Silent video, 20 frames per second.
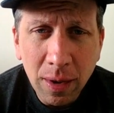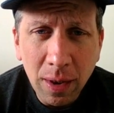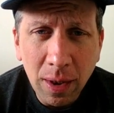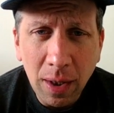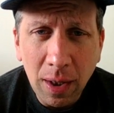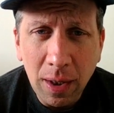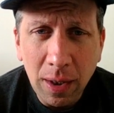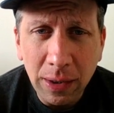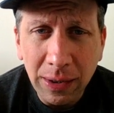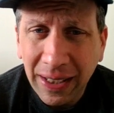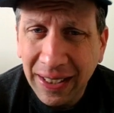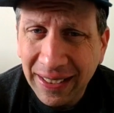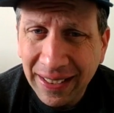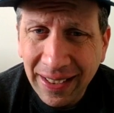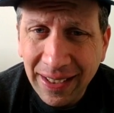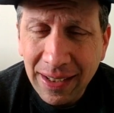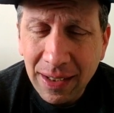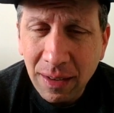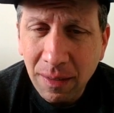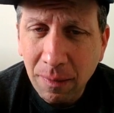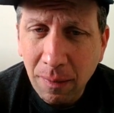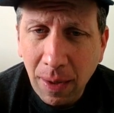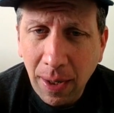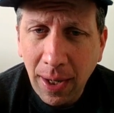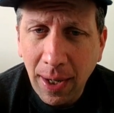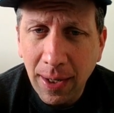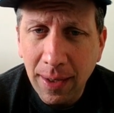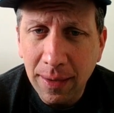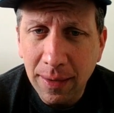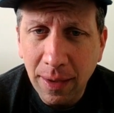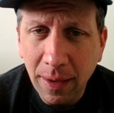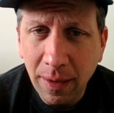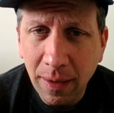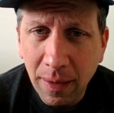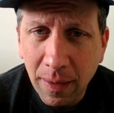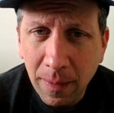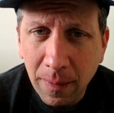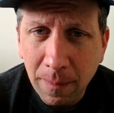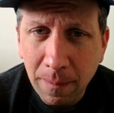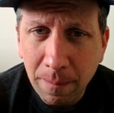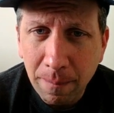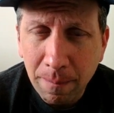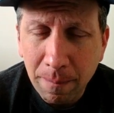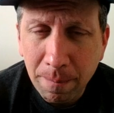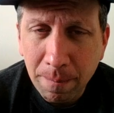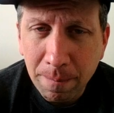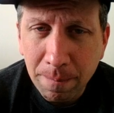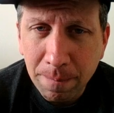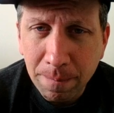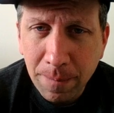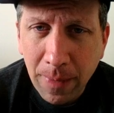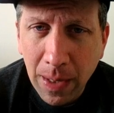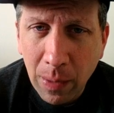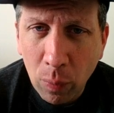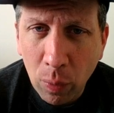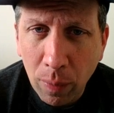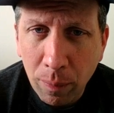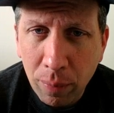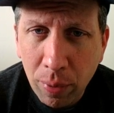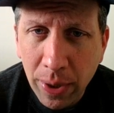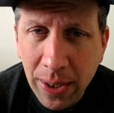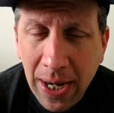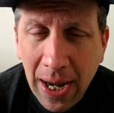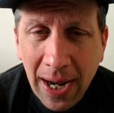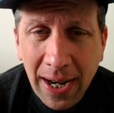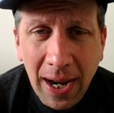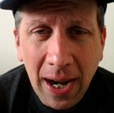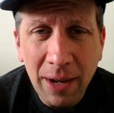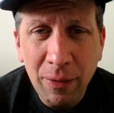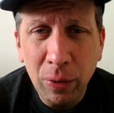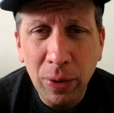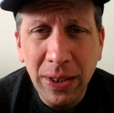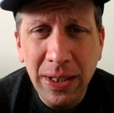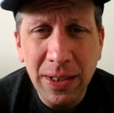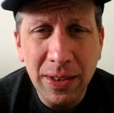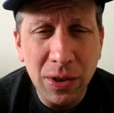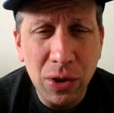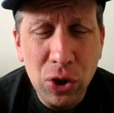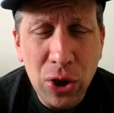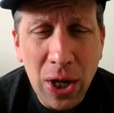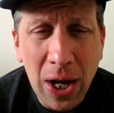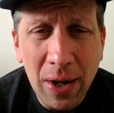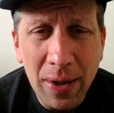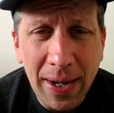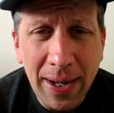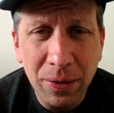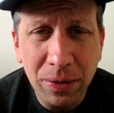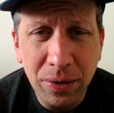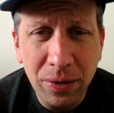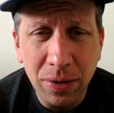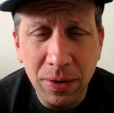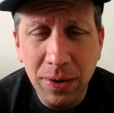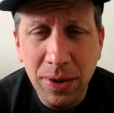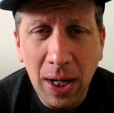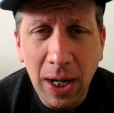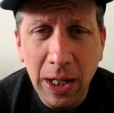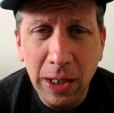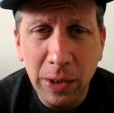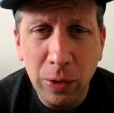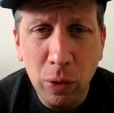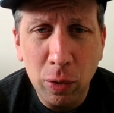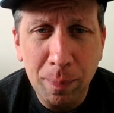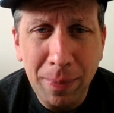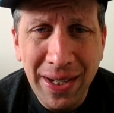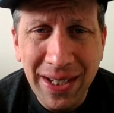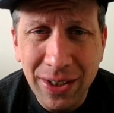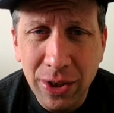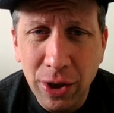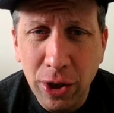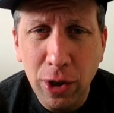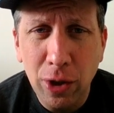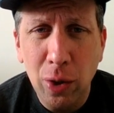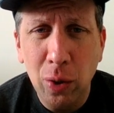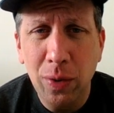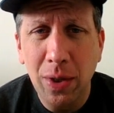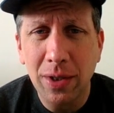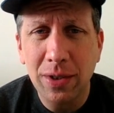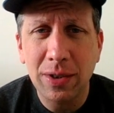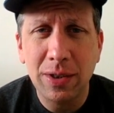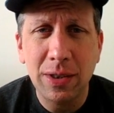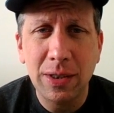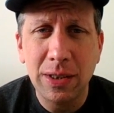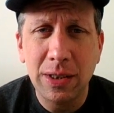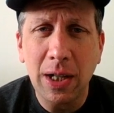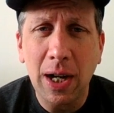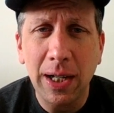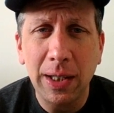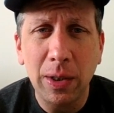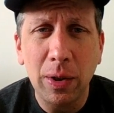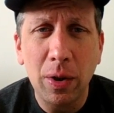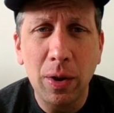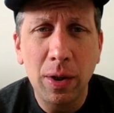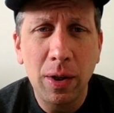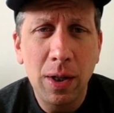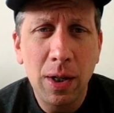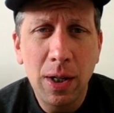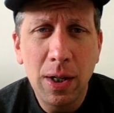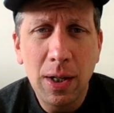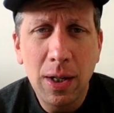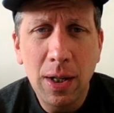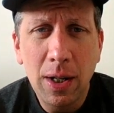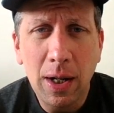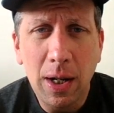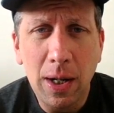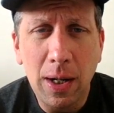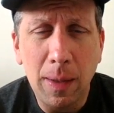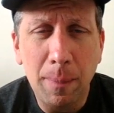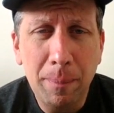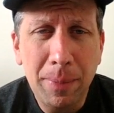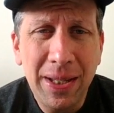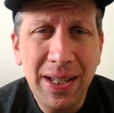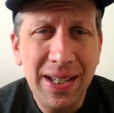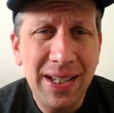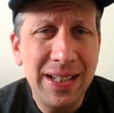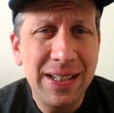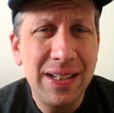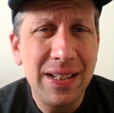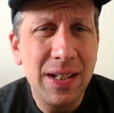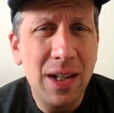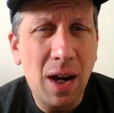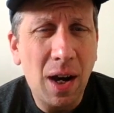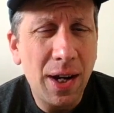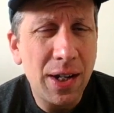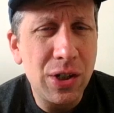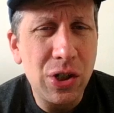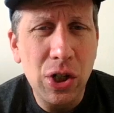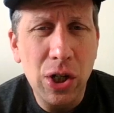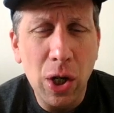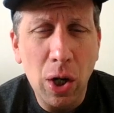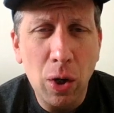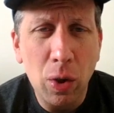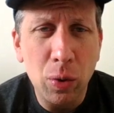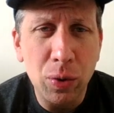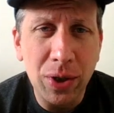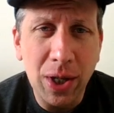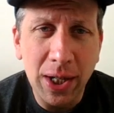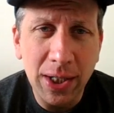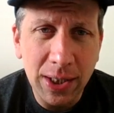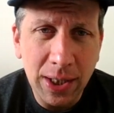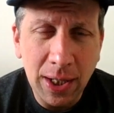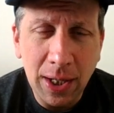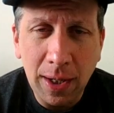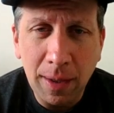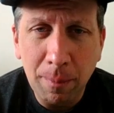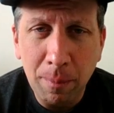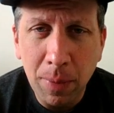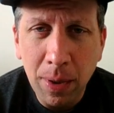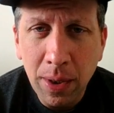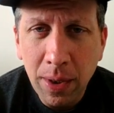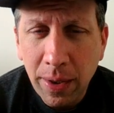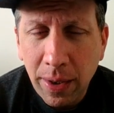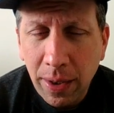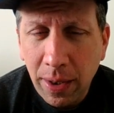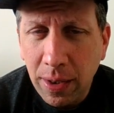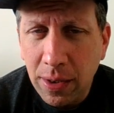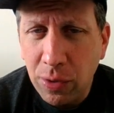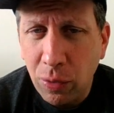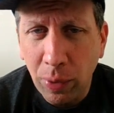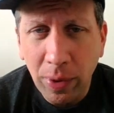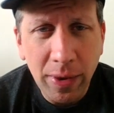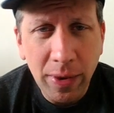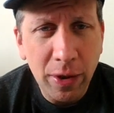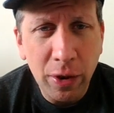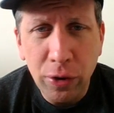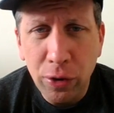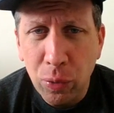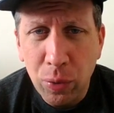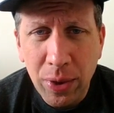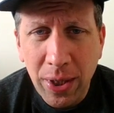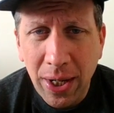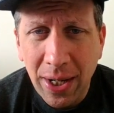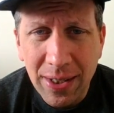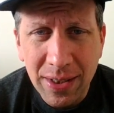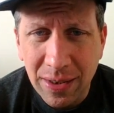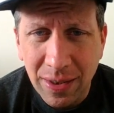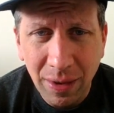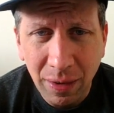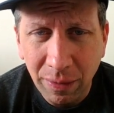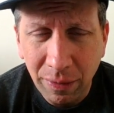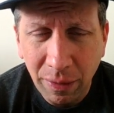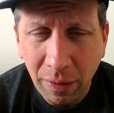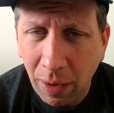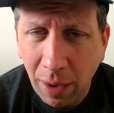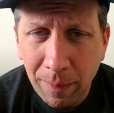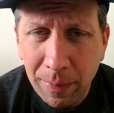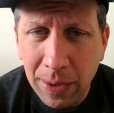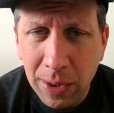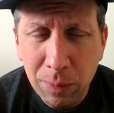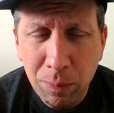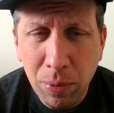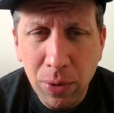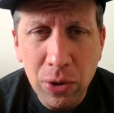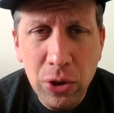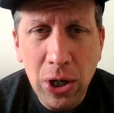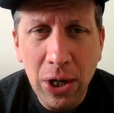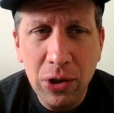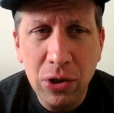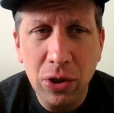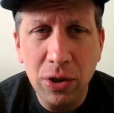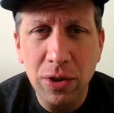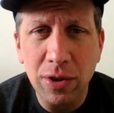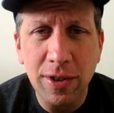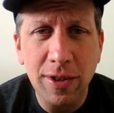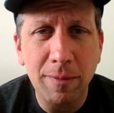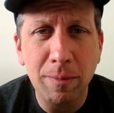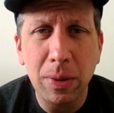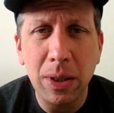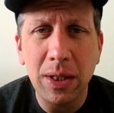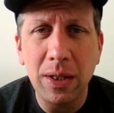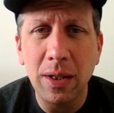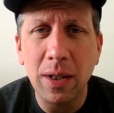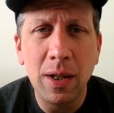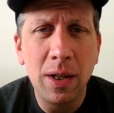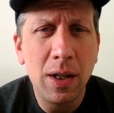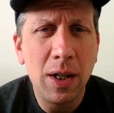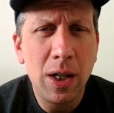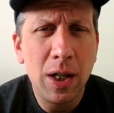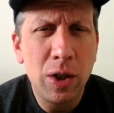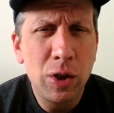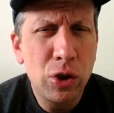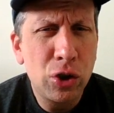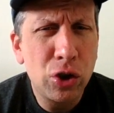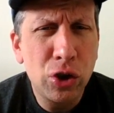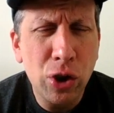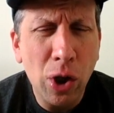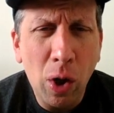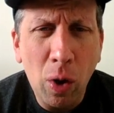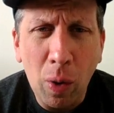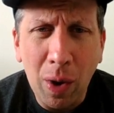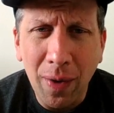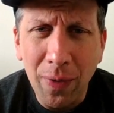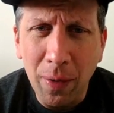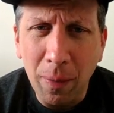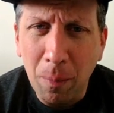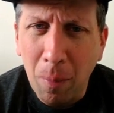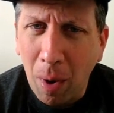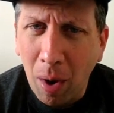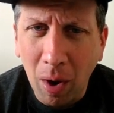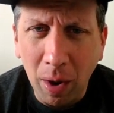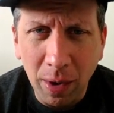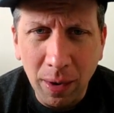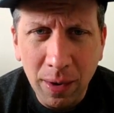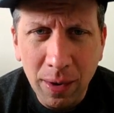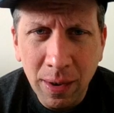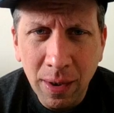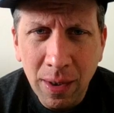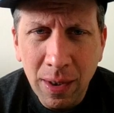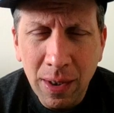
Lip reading: lately, and they were pretty. I really need to shout out to Tyler Pedigo. That's Tyler. PEDIGO.com. He's really the new Nate Silver. I mean, his projections have been so on the mark.